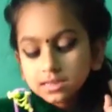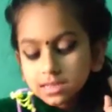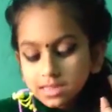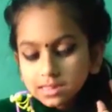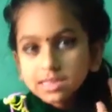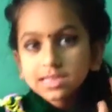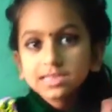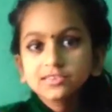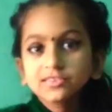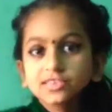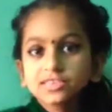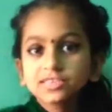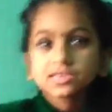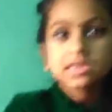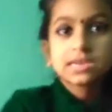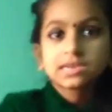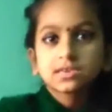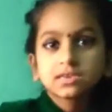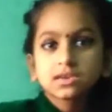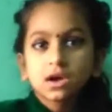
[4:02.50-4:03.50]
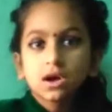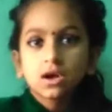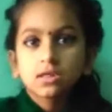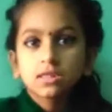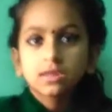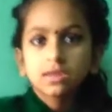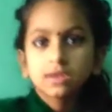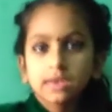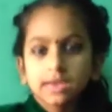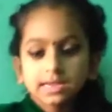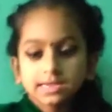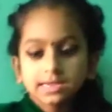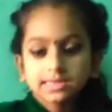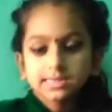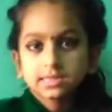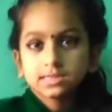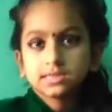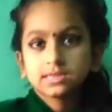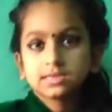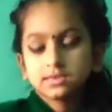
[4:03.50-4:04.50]
let's just get on the
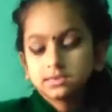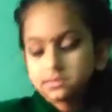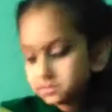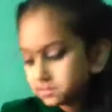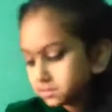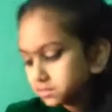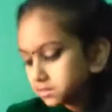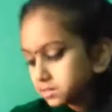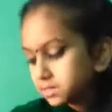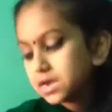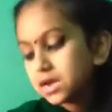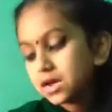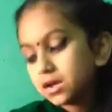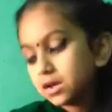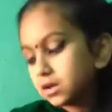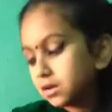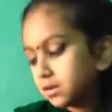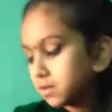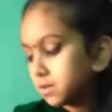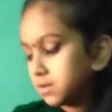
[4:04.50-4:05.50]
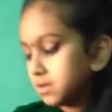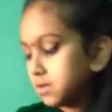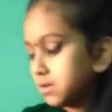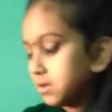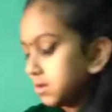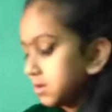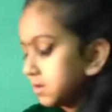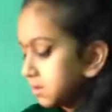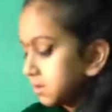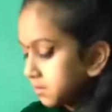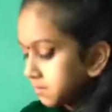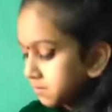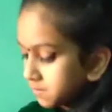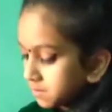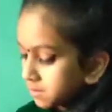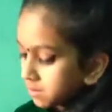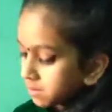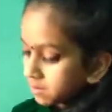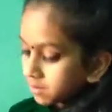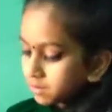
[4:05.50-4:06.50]
next slide.
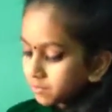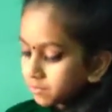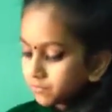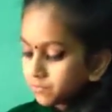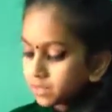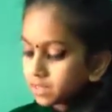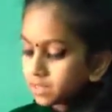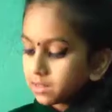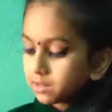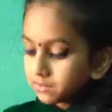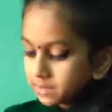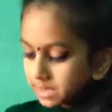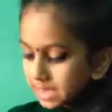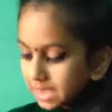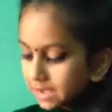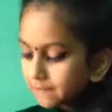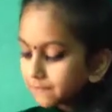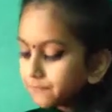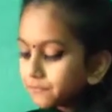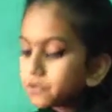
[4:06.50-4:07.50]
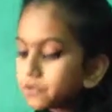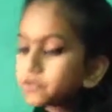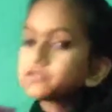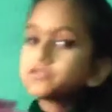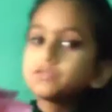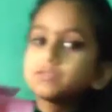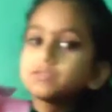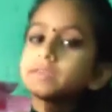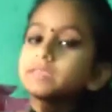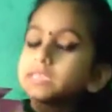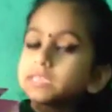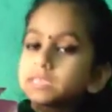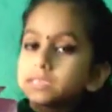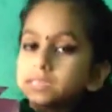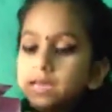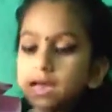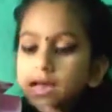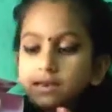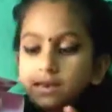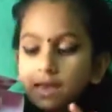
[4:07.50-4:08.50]
Well, we have 4 dresses
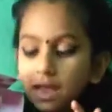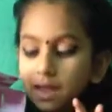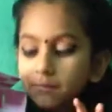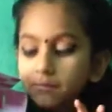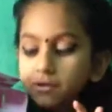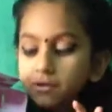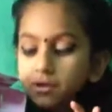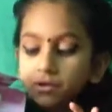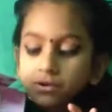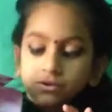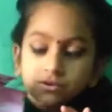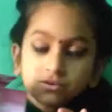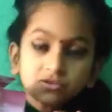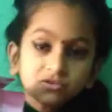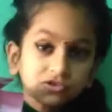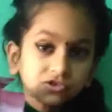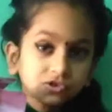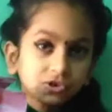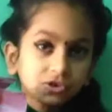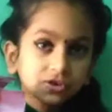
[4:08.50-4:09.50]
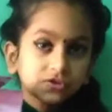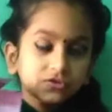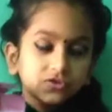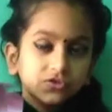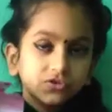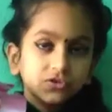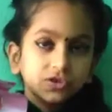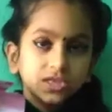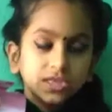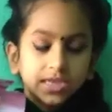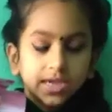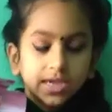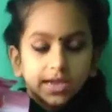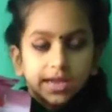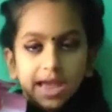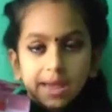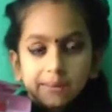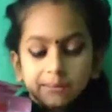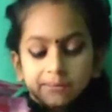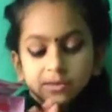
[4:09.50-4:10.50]
that I'm not going to show you today.
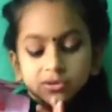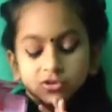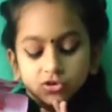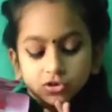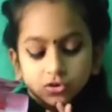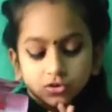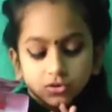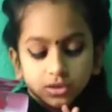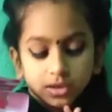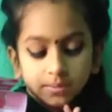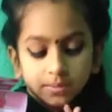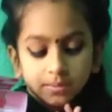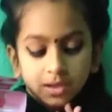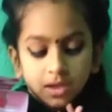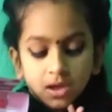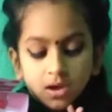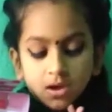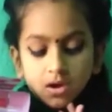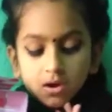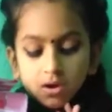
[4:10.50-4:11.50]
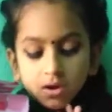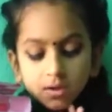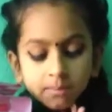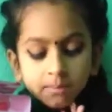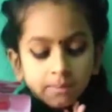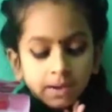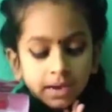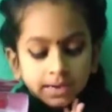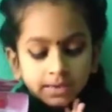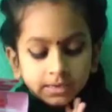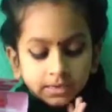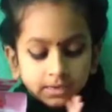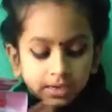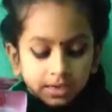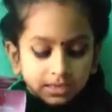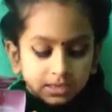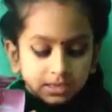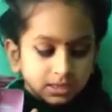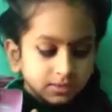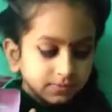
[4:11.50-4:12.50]
I'm going to show them on my
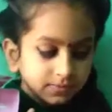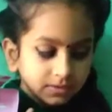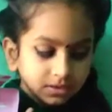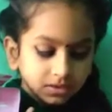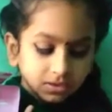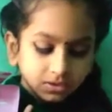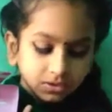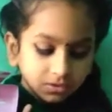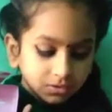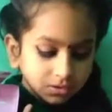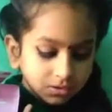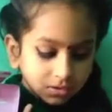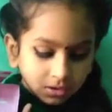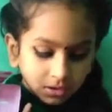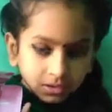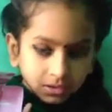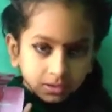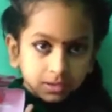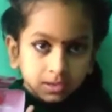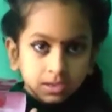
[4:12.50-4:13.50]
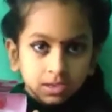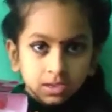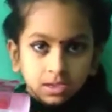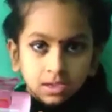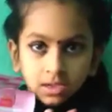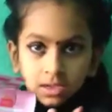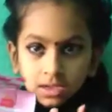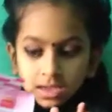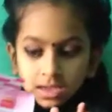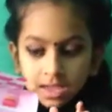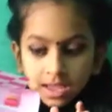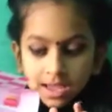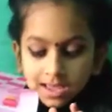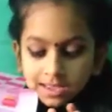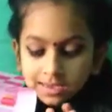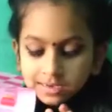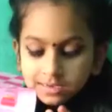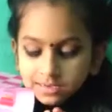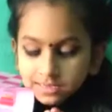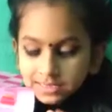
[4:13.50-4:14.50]
next video.
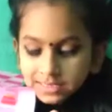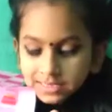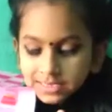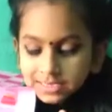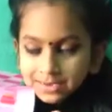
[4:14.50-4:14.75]
And